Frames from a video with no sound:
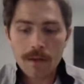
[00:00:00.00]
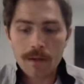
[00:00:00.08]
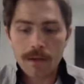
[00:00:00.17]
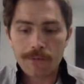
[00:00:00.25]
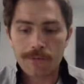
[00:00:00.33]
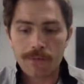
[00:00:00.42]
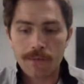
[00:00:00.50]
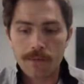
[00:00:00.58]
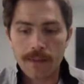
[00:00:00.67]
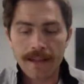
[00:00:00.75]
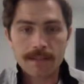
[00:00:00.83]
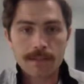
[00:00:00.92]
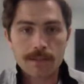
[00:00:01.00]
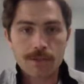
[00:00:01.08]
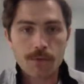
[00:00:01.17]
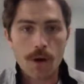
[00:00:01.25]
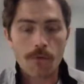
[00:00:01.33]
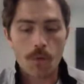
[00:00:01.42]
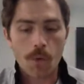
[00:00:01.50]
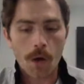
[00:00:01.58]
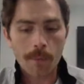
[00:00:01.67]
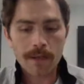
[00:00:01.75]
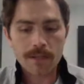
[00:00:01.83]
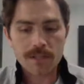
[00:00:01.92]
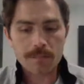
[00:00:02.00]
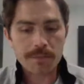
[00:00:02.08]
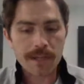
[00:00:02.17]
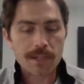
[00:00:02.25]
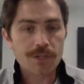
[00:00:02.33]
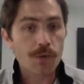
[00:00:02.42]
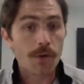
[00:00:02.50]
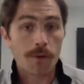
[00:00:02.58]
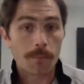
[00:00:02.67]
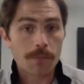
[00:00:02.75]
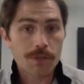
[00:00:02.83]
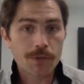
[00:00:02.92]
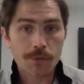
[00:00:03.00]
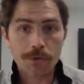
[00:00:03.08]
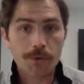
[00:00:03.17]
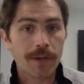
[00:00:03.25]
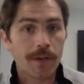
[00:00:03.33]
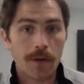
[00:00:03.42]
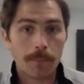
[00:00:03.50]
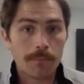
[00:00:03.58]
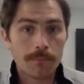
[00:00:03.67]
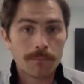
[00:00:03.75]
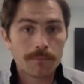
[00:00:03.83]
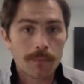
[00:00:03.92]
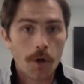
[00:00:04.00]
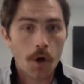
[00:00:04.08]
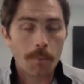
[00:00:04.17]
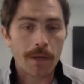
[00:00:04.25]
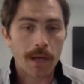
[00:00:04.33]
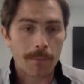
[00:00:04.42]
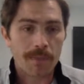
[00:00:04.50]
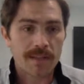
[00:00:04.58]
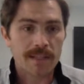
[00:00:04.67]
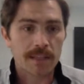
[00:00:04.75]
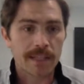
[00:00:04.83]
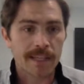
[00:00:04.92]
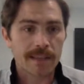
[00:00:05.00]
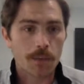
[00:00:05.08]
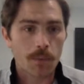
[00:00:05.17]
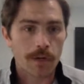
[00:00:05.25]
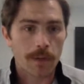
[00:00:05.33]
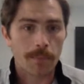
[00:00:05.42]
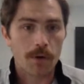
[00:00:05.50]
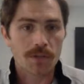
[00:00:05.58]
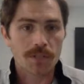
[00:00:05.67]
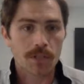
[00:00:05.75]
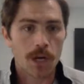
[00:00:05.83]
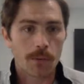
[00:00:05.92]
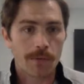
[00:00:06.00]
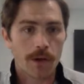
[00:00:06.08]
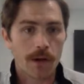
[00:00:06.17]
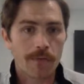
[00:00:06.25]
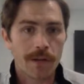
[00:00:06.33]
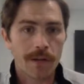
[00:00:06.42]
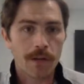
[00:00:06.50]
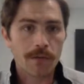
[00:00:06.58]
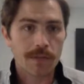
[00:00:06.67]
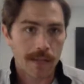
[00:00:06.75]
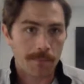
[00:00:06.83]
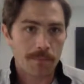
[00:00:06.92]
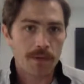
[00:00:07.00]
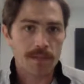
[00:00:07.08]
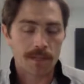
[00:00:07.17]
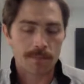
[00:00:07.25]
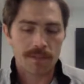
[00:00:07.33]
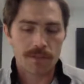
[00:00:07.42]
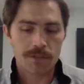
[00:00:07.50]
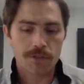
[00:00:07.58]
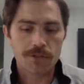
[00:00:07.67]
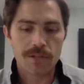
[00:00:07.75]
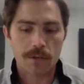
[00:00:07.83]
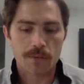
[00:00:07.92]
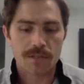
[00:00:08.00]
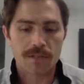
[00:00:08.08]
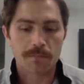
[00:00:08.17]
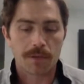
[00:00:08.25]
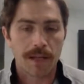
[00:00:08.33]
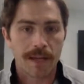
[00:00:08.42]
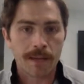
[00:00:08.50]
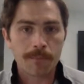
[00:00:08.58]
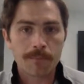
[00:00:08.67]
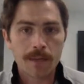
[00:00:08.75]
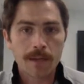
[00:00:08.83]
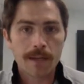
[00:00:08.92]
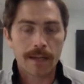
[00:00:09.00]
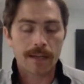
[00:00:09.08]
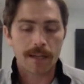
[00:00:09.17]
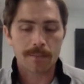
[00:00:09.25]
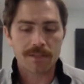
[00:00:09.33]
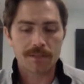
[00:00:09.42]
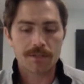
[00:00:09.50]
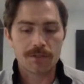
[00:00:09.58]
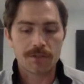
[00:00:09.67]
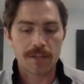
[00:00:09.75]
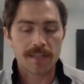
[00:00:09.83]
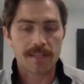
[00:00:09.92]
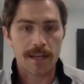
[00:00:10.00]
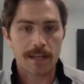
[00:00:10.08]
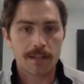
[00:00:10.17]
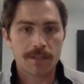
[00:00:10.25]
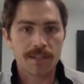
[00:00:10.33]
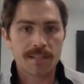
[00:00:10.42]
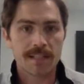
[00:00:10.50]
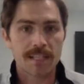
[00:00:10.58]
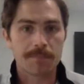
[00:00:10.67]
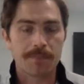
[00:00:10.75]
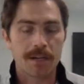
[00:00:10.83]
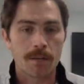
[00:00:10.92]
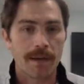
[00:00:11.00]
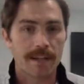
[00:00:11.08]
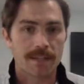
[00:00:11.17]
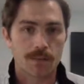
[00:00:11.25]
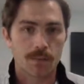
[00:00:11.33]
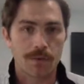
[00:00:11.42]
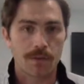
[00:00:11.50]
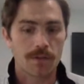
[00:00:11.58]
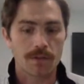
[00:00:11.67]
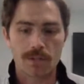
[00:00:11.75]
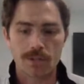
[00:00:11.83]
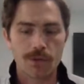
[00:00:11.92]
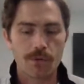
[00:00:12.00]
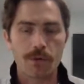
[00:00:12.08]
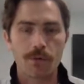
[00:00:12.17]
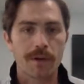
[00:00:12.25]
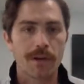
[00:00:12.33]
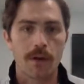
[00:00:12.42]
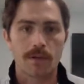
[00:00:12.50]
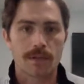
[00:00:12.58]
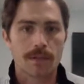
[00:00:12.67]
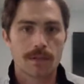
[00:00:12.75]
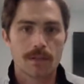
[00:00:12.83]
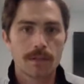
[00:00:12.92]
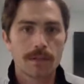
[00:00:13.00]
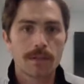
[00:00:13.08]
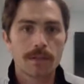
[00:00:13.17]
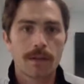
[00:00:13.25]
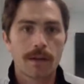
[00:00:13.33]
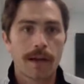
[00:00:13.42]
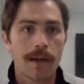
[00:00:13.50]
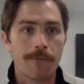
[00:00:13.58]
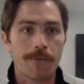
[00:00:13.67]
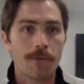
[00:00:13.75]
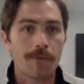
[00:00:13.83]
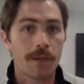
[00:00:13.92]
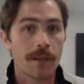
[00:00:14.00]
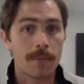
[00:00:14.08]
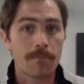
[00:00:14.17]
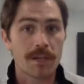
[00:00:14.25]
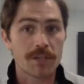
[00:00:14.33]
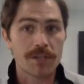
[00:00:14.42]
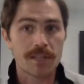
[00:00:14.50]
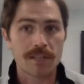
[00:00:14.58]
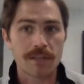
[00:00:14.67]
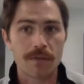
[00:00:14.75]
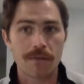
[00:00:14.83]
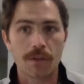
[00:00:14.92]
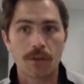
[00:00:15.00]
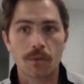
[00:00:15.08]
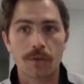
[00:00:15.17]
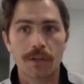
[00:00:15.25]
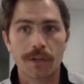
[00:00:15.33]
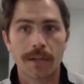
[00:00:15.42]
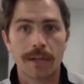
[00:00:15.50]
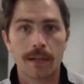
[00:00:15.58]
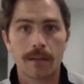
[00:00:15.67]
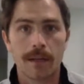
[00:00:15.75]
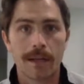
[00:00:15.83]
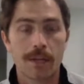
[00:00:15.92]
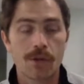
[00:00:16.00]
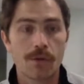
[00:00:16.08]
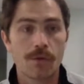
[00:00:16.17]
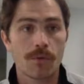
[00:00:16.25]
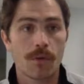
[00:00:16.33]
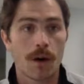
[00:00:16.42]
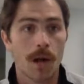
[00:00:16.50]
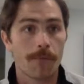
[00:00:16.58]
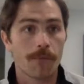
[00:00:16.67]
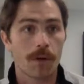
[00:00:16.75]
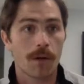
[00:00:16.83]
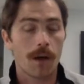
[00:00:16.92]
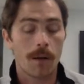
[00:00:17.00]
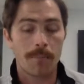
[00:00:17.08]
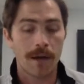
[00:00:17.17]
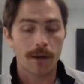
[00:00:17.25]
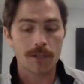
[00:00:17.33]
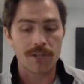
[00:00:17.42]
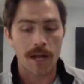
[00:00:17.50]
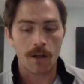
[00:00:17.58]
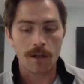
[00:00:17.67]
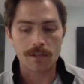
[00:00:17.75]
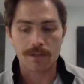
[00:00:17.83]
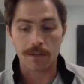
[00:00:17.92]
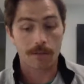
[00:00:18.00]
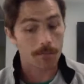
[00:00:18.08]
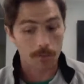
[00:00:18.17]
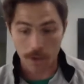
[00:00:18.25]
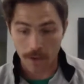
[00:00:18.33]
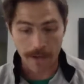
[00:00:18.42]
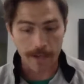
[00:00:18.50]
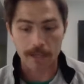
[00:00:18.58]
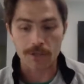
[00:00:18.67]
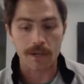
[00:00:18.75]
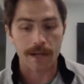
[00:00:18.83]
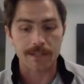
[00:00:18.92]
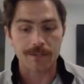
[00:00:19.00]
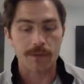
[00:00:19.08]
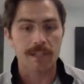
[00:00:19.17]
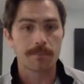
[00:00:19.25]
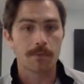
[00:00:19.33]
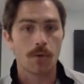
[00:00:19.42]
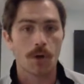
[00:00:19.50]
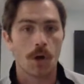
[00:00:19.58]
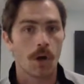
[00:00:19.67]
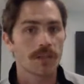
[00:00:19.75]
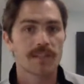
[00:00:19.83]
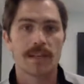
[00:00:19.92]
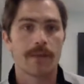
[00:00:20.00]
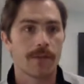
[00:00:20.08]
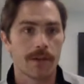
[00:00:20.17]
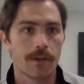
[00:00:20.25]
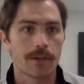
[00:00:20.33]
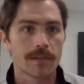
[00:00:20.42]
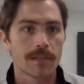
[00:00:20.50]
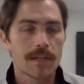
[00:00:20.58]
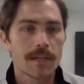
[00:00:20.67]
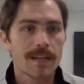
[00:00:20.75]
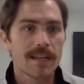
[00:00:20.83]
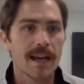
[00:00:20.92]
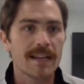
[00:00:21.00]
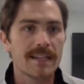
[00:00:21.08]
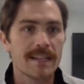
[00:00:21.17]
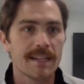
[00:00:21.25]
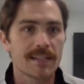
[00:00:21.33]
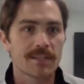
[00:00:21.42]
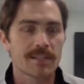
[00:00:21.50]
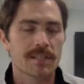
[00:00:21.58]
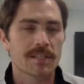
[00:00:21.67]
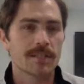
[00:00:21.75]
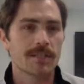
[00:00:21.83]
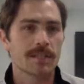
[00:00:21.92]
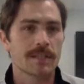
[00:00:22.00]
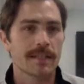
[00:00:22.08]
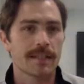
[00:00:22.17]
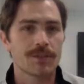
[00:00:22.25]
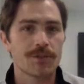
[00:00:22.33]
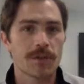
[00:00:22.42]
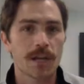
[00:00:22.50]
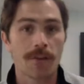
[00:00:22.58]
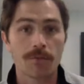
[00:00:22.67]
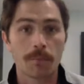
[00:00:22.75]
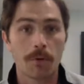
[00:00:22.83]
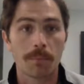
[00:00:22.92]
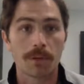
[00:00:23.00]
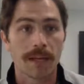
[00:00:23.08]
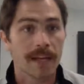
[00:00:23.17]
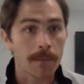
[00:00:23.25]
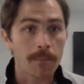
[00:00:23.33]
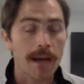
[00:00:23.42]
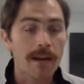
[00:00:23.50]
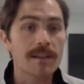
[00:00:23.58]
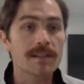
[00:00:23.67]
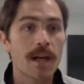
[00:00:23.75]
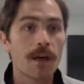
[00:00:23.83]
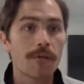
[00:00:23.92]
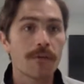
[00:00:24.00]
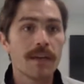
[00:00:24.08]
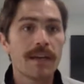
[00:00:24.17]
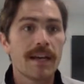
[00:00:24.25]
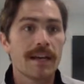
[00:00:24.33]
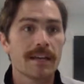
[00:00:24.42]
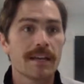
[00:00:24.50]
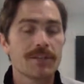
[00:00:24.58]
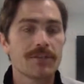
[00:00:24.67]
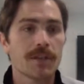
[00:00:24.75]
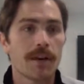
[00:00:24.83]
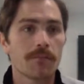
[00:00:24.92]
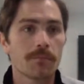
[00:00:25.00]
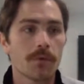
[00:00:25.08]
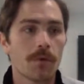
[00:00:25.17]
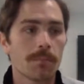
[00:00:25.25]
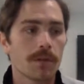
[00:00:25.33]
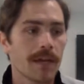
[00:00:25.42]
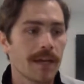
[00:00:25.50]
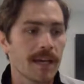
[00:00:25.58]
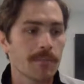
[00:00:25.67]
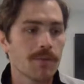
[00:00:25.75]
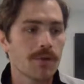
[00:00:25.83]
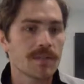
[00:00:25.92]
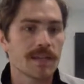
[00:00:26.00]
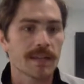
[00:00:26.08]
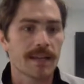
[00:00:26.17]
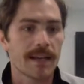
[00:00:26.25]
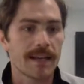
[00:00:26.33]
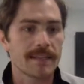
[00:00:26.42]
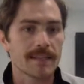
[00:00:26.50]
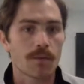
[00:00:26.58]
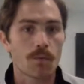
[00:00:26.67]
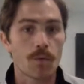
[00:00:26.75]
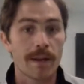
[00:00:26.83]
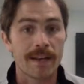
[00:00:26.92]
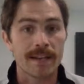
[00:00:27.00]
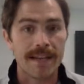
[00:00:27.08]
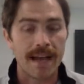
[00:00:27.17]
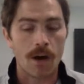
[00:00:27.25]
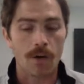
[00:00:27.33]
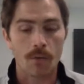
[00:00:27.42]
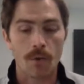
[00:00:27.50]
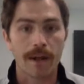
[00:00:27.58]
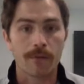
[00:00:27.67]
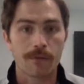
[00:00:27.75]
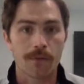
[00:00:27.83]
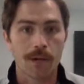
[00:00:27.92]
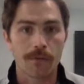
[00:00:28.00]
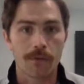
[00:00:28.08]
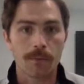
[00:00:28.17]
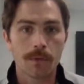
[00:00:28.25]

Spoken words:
If that's too overwhelming, just pick 2 of them, 2 or 3 of them. Open up this link that we're going to post along with our video to that music Mr. Suchik was just playing. And like Mr. Suchik said, just experiment with those 2 or 3 notes. Okay, if you feel ambitious and you feel really like you are up for a better challenge, then go ahead and try to explore all 7 notes. The idea is just to get you comfortable playing by yourself and to get you comfortable playing music that isn't written down right in front of you.